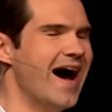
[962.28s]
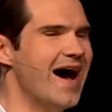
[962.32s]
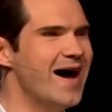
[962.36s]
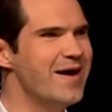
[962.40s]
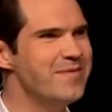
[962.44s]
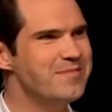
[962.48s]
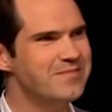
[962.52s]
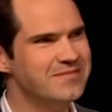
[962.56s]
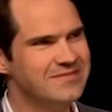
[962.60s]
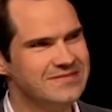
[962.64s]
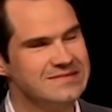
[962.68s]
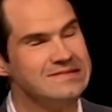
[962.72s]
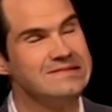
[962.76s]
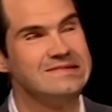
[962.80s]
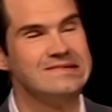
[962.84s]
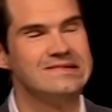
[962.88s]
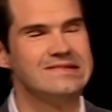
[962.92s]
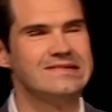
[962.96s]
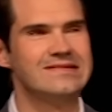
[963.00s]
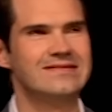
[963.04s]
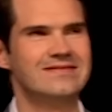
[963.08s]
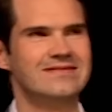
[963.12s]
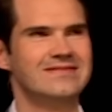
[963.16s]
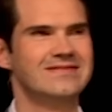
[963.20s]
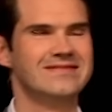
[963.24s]

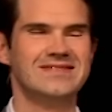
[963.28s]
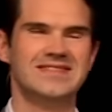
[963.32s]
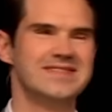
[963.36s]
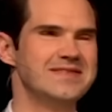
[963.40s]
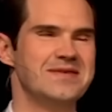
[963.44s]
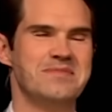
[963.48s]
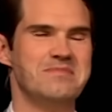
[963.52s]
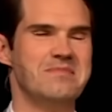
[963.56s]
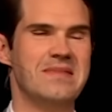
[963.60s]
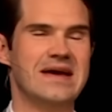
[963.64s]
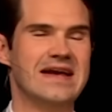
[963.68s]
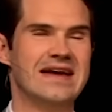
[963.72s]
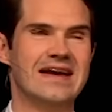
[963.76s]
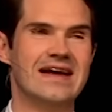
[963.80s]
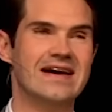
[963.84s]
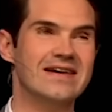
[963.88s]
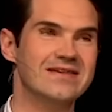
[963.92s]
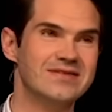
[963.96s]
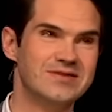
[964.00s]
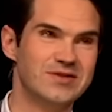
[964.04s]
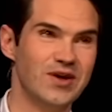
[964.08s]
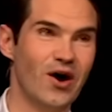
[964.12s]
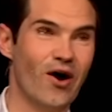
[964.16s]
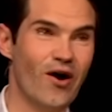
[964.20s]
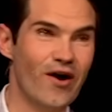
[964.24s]
Didn't mean
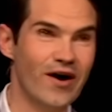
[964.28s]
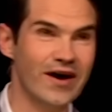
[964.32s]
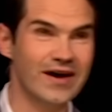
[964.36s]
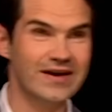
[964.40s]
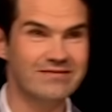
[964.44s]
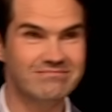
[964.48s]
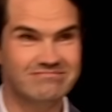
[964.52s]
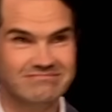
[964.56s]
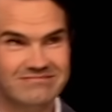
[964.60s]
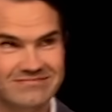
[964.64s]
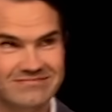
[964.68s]
it, sorry.